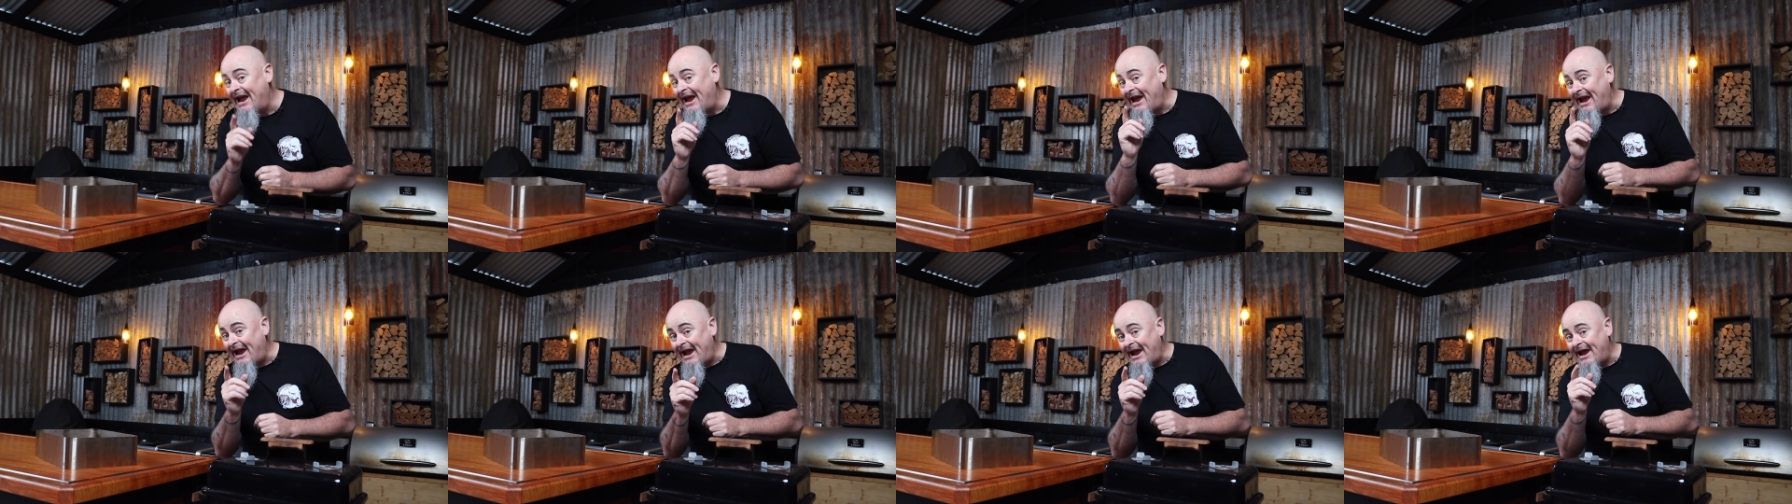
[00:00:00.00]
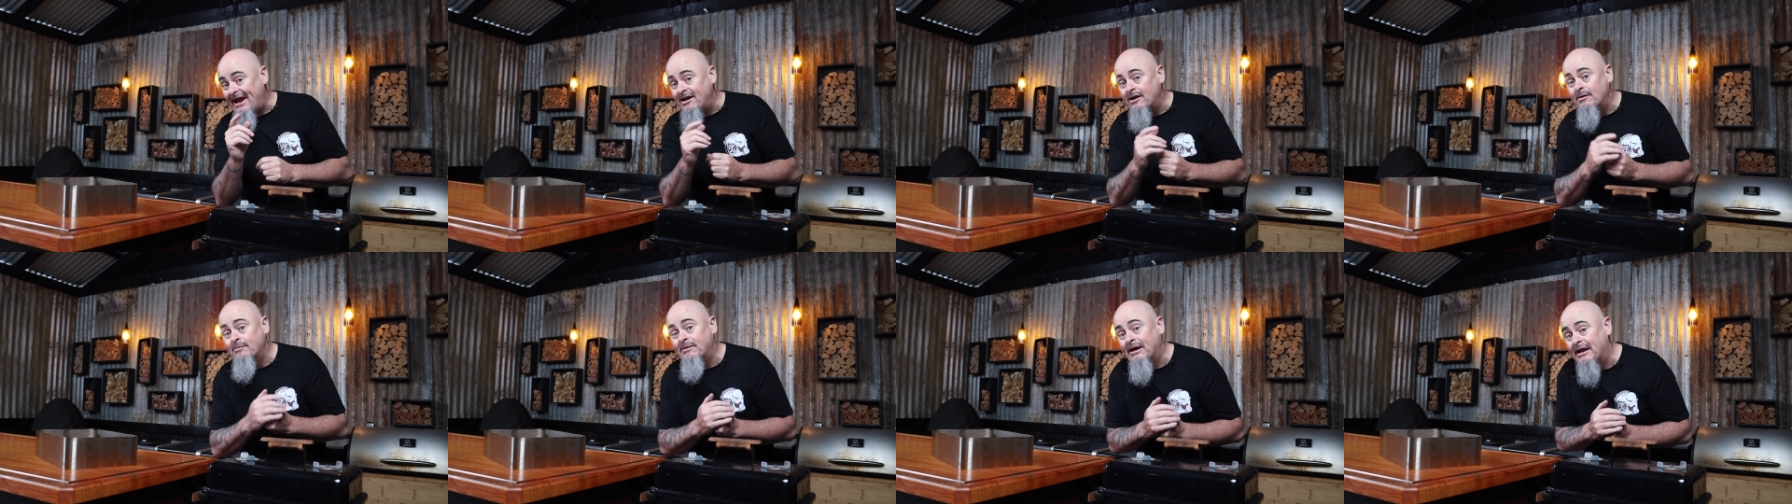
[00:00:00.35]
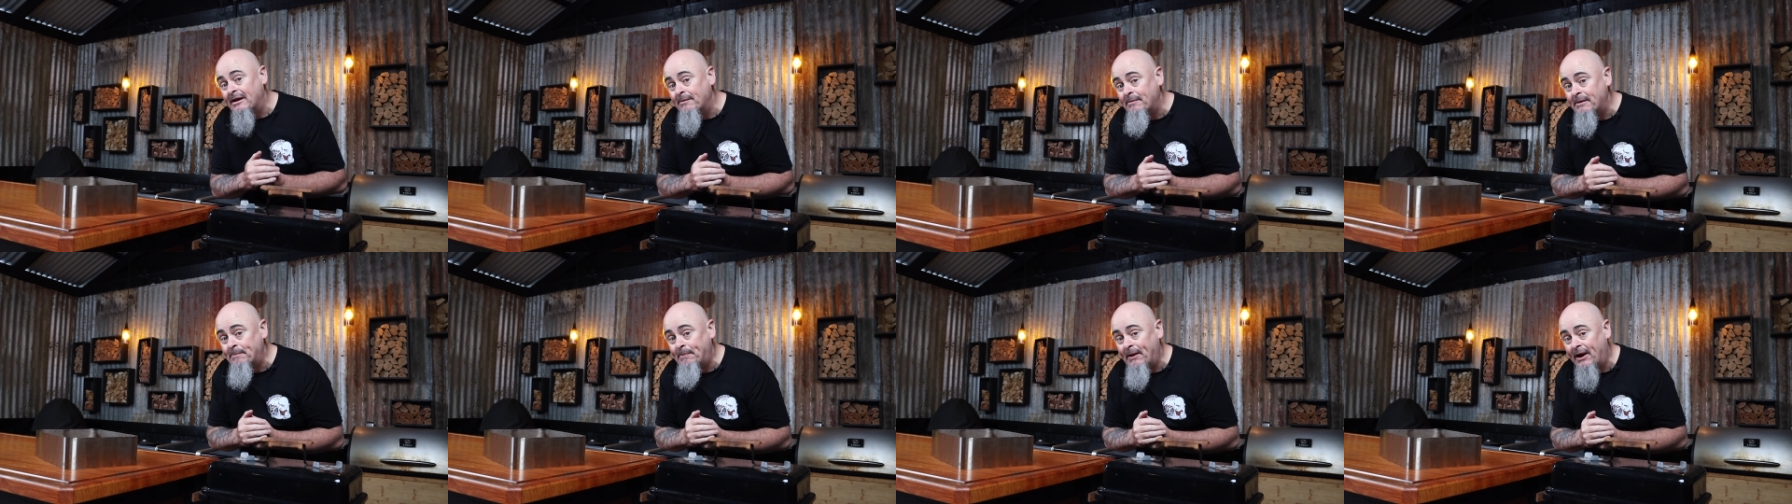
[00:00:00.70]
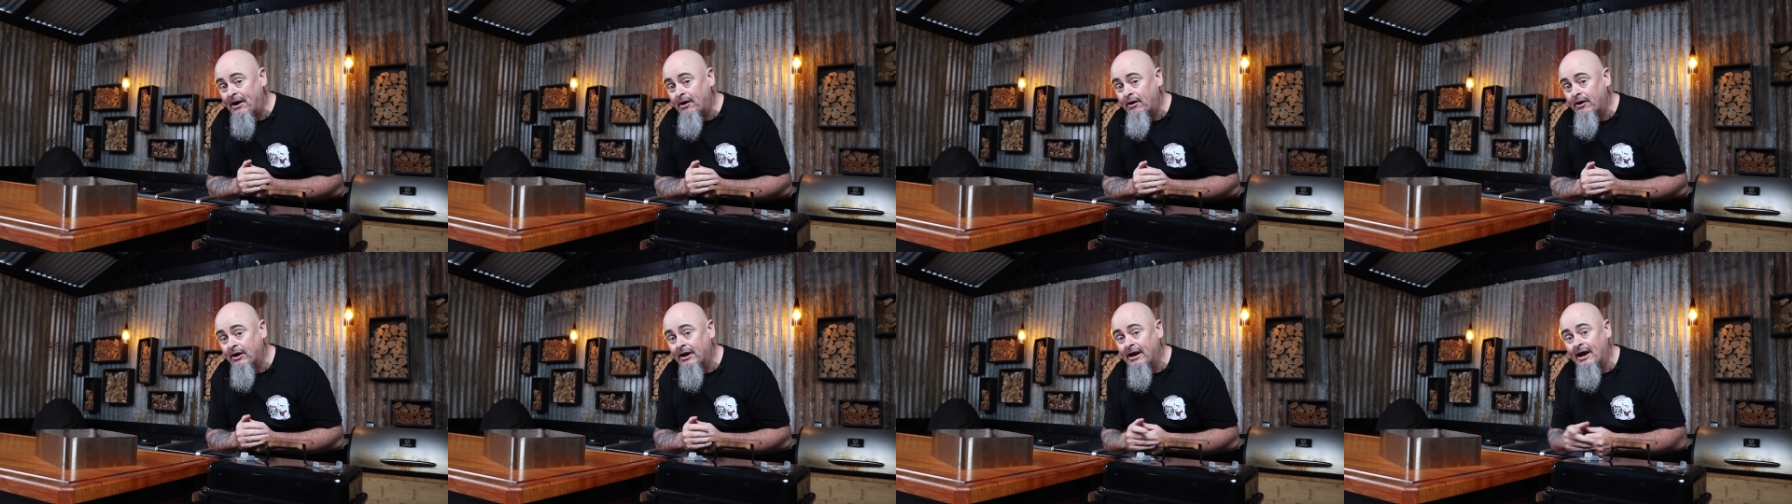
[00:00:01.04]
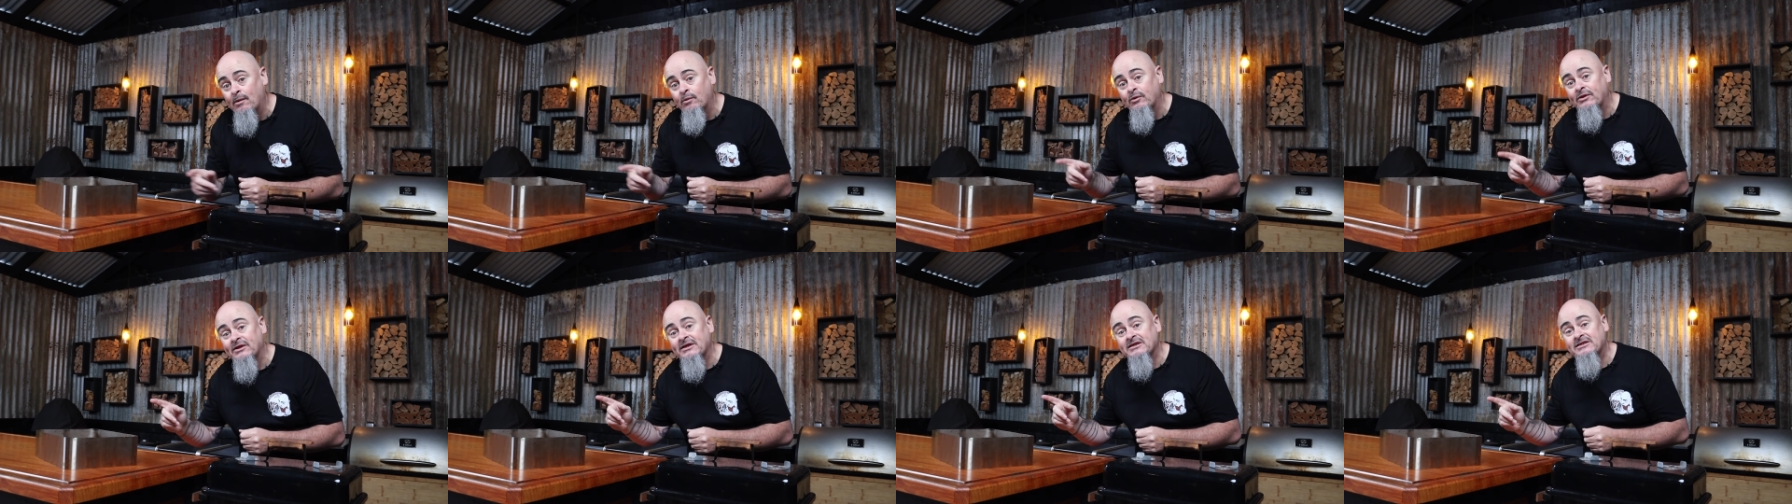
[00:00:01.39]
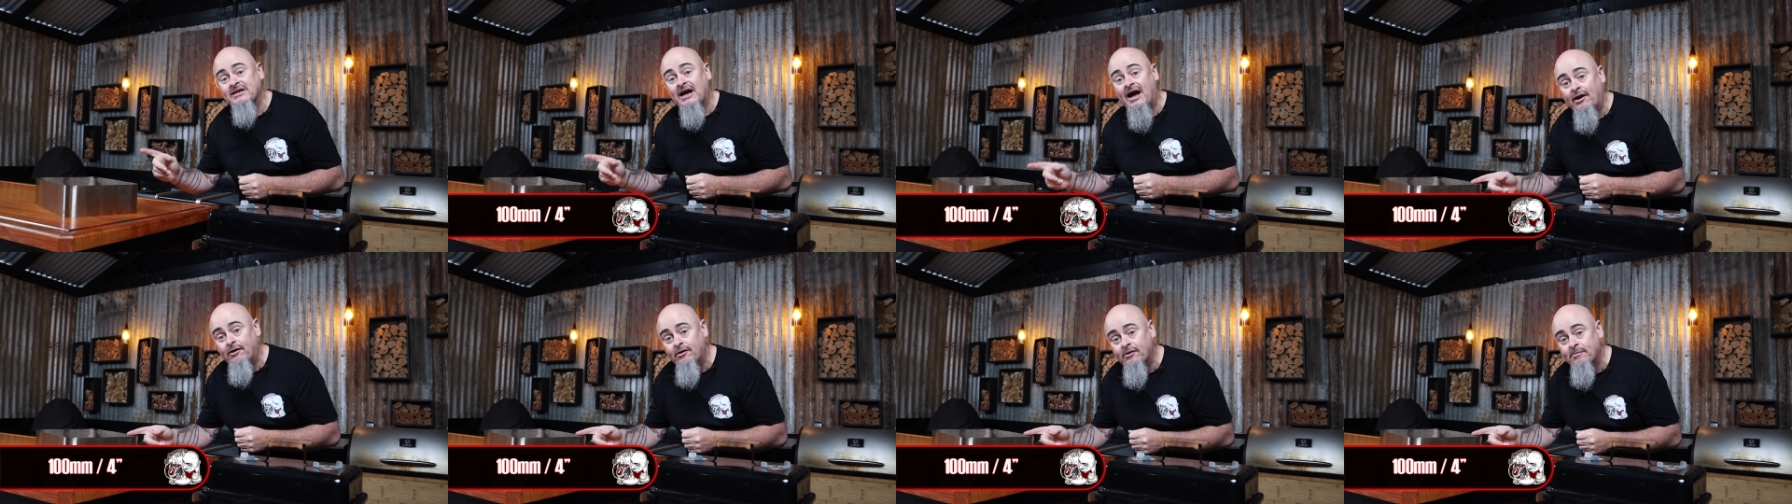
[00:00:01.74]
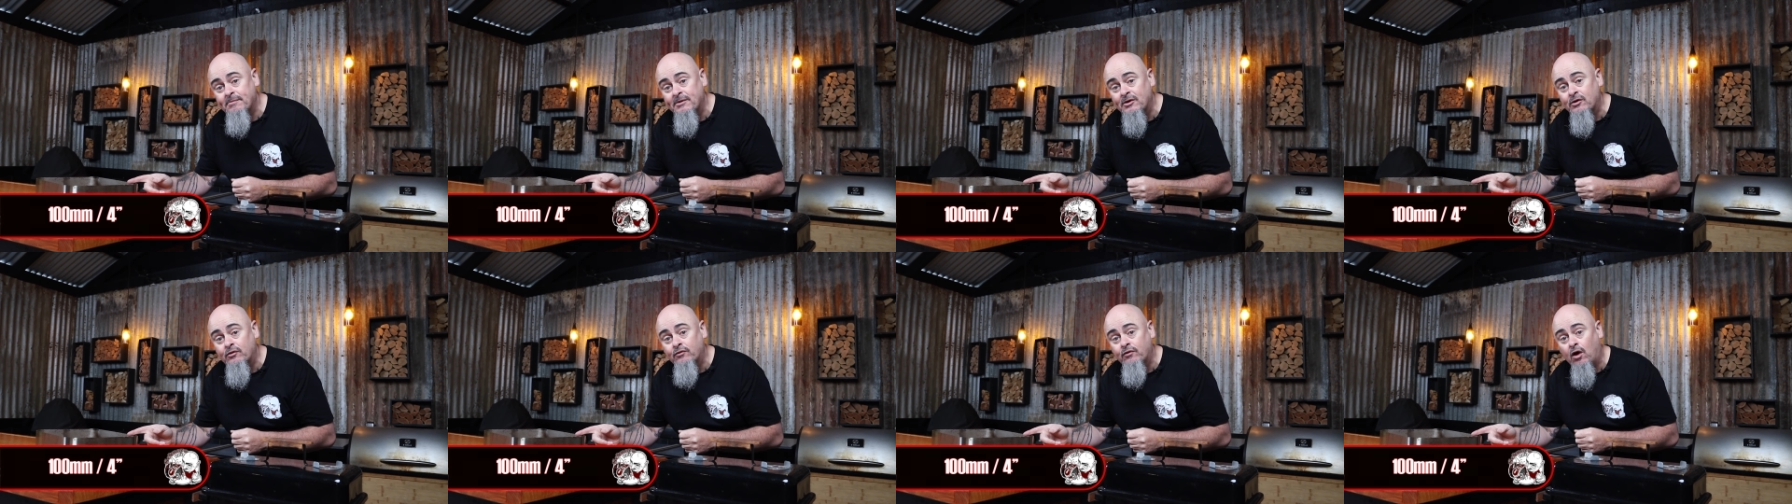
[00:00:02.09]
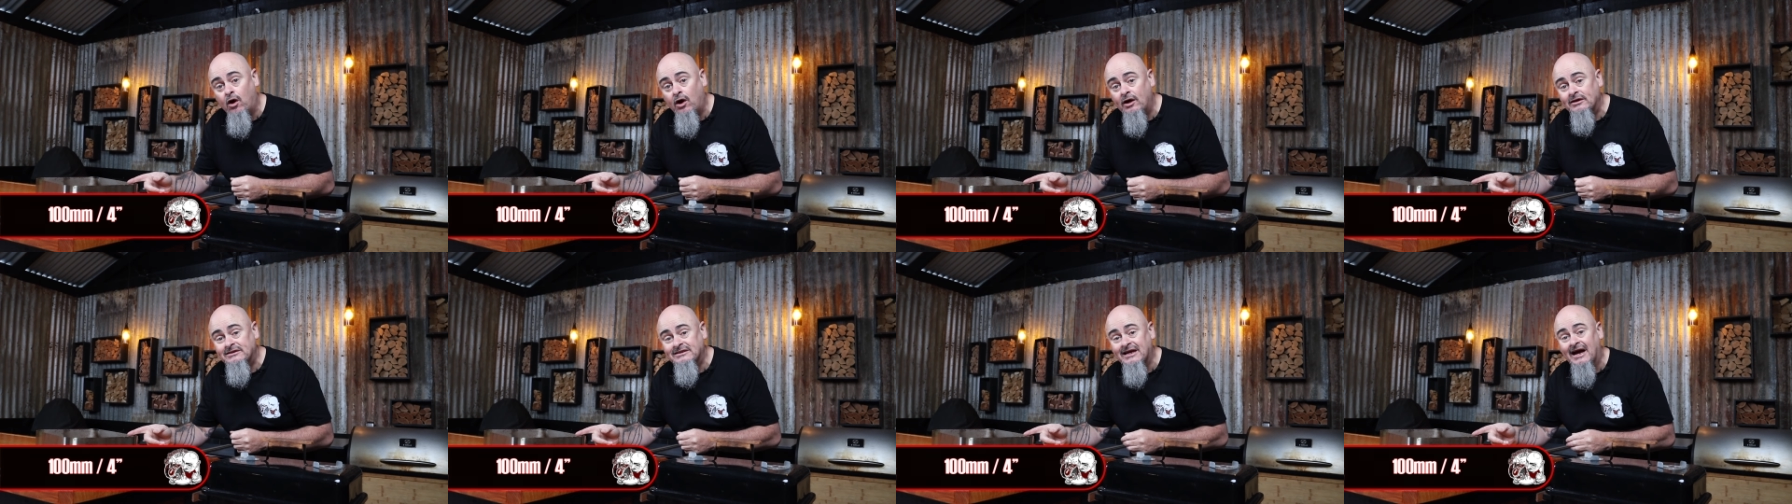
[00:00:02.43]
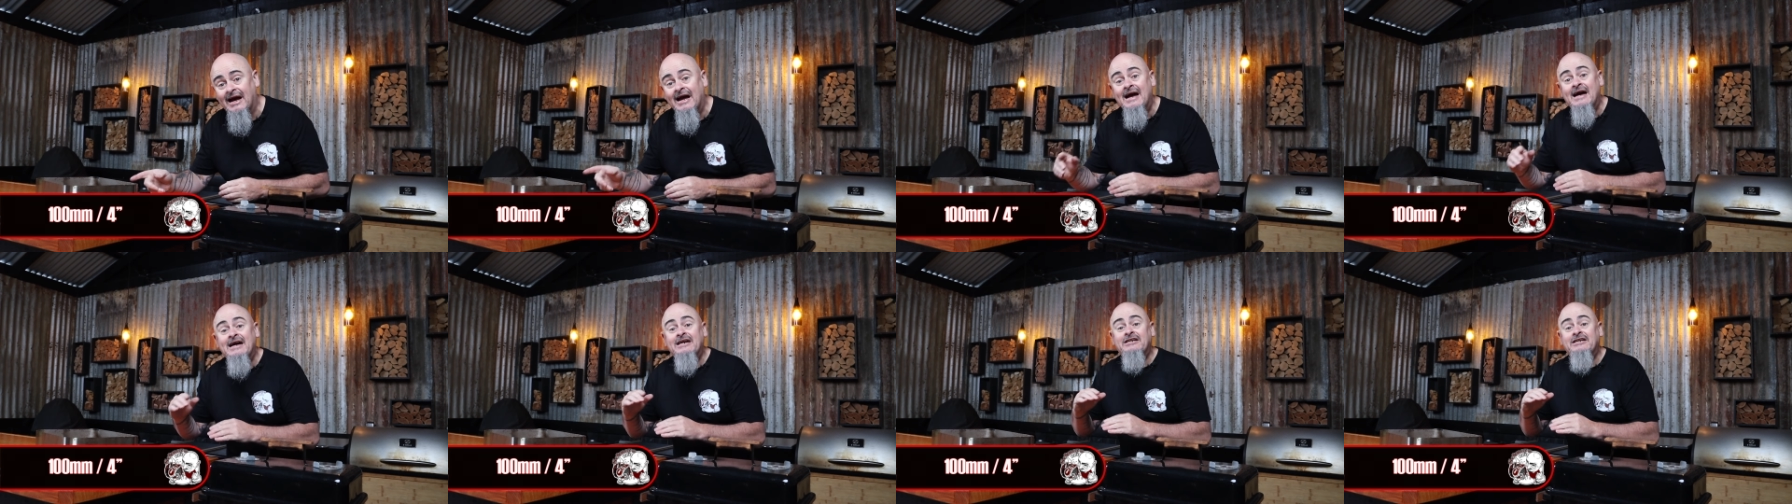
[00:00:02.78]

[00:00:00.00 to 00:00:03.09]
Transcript: and I'm gonna be pairing it up with this 100 mil riser